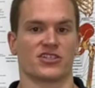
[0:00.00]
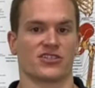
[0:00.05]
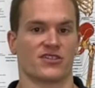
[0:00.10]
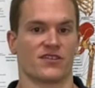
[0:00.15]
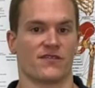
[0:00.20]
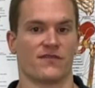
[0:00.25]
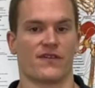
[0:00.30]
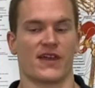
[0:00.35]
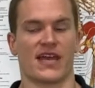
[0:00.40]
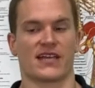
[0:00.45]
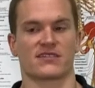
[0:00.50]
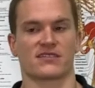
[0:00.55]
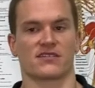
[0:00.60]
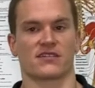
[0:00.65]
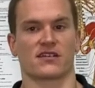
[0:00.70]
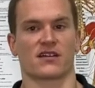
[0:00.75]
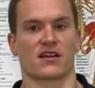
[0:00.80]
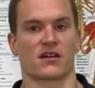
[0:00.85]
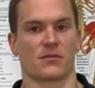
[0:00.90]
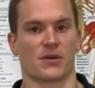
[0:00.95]
the fats and the
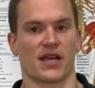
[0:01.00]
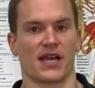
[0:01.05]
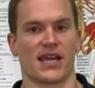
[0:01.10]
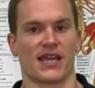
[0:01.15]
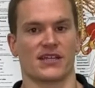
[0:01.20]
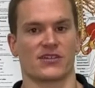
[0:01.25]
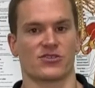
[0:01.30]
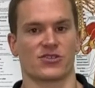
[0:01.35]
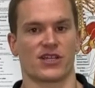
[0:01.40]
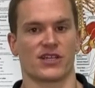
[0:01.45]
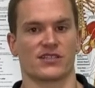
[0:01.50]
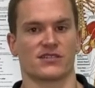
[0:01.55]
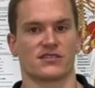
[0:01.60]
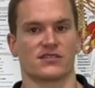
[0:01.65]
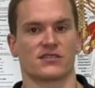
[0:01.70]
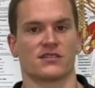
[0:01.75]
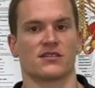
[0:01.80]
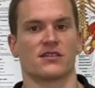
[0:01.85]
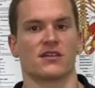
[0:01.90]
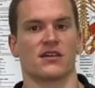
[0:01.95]
carbohydrates
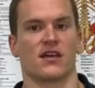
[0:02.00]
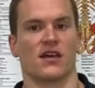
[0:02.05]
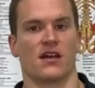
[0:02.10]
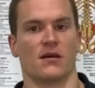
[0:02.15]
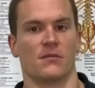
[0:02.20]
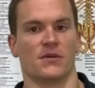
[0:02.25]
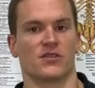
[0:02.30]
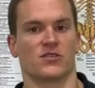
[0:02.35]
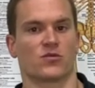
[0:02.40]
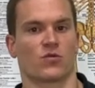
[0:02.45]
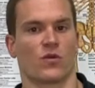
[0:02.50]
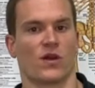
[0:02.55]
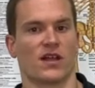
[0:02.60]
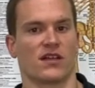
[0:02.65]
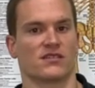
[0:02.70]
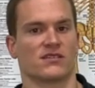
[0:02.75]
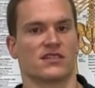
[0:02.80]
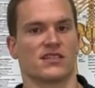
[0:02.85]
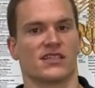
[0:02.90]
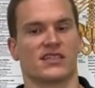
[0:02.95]
as
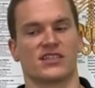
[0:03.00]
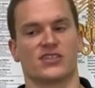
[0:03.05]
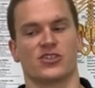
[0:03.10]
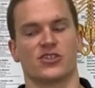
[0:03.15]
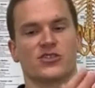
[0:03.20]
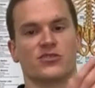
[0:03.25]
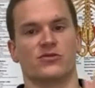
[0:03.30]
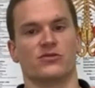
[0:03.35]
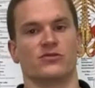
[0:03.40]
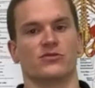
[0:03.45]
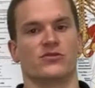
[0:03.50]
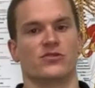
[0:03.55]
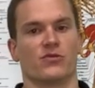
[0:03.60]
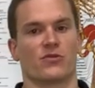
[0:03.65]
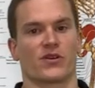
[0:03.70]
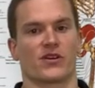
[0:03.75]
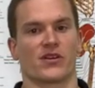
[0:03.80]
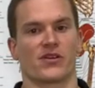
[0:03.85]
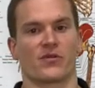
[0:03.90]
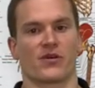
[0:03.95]
well to get you to
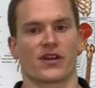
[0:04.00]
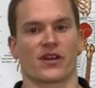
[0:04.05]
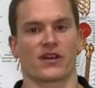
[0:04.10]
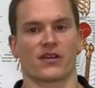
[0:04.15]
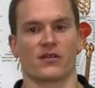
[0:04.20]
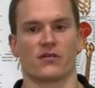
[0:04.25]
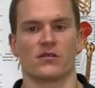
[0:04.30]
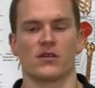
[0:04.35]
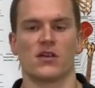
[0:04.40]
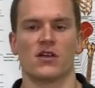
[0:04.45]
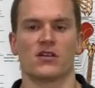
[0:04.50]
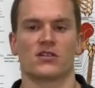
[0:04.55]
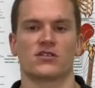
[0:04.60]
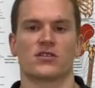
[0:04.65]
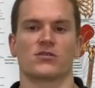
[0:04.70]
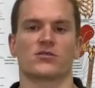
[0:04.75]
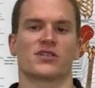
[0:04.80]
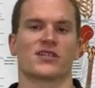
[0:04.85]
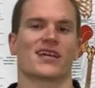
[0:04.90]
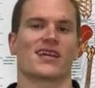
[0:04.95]
where you want to go. So
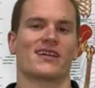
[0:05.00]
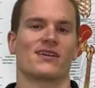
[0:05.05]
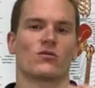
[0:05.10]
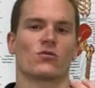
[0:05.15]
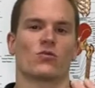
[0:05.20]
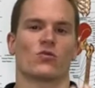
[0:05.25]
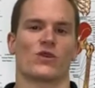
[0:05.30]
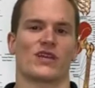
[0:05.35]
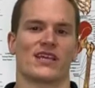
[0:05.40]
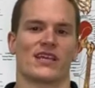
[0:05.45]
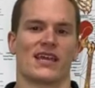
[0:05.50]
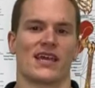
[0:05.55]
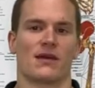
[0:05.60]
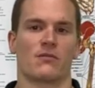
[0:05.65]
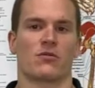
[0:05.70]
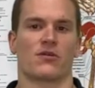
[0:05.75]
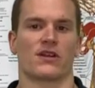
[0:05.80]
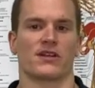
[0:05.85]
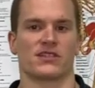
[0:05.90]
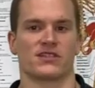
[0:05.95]
to kind of recap
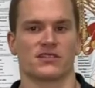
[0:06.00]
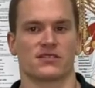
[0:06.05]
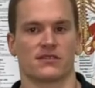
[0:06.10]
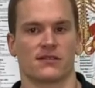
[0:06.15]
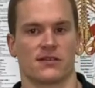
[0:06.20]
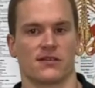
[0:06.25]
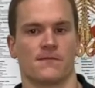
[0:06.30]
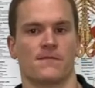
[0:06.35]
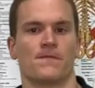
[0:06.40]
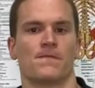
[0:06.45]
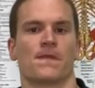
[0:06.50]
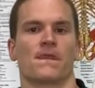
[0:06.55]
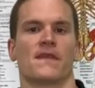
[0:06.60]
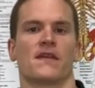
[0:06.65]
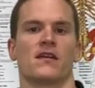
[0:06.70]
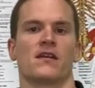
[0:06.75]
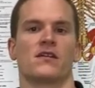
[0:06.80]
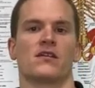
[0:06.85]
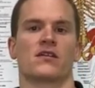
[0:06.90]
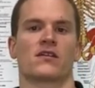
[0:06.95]
what I just said,
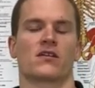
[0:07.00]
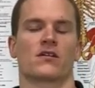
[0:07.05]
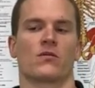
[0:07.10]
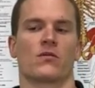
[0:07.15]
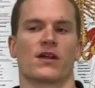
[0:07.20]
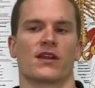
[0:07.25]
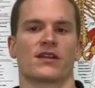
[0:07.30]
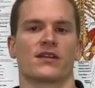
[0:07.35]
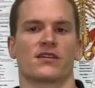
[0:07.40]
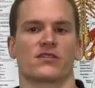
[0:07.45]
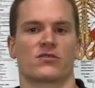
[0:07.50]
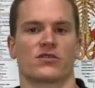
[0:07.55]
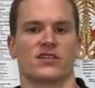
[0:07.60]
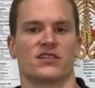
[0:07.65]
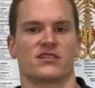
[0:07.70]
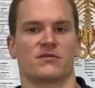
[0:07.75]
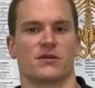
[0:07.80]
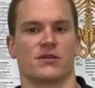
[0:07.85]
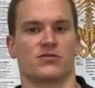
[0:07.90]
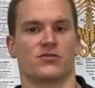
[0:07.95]
you're going to want to increase
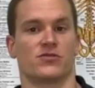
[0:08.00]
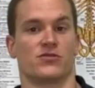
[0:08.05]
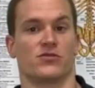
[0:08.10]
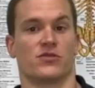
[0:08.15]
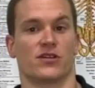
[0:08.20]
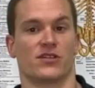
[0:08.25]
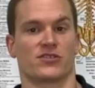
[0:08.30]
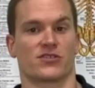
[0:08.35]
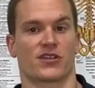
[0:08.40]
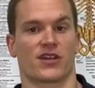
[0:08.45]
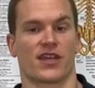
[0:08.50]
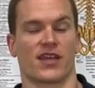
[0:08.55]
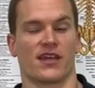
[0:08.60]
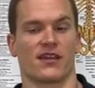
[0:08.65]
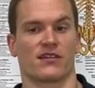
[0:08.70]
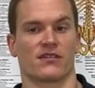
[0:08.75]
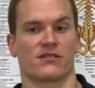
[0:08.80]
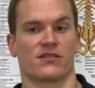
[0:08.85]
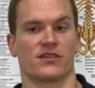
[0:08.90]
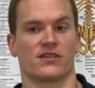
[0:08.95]
about 200
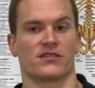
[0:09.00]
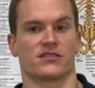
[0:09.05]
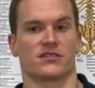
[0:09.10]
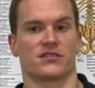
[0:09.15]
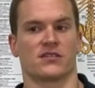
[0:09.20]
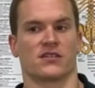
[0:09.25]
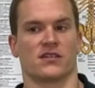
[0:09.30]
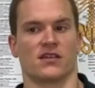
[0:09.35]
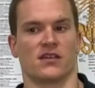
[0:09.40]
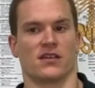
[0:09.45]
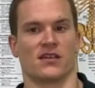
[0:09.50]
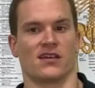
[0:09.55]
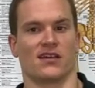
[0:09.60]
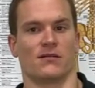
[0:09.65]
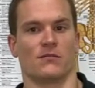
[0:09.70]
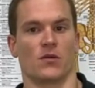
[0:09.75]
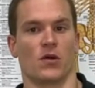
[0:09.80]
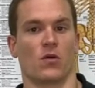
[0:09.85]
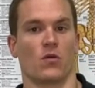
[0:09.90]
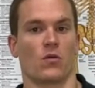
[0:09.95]
calories
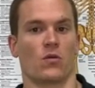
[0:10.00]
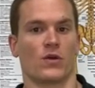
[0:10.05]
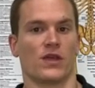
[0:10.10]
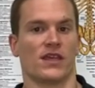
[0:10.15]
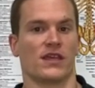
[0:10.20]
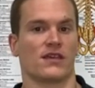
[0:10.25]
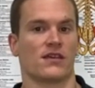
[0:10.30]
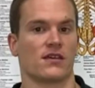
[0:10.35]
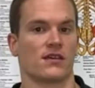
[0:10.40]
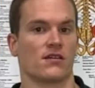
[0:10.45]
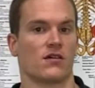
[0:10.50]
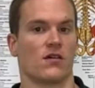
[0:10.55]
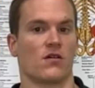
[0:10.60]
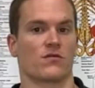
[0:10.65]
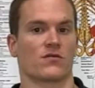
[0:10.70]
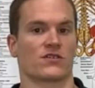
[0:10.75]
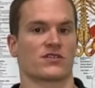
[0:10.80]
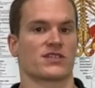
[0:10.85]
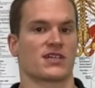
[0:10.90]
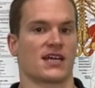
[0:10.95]
a week
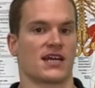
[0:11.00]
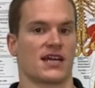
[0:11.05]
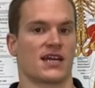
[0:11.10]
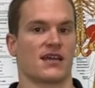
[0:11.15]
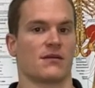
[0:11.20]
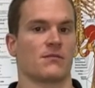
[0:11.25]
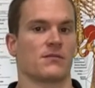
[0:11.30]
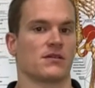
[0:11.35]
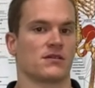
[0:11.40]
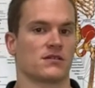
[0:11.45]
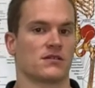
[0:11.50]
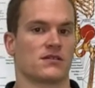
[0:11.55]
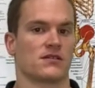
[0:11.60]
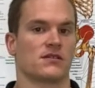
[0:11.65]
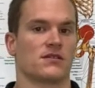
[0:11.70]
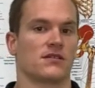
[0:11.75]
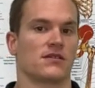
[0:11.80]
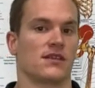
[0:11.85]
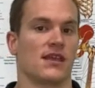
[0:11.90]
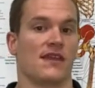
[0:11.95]
over time,
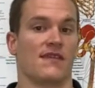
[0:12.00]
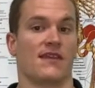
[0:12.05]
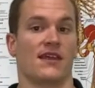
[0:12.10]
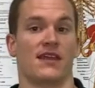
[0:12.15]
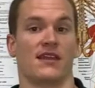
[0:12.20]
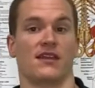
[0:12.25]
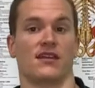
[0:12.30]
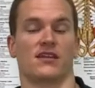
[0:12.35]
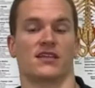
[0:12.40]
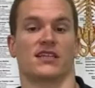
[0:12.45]
and then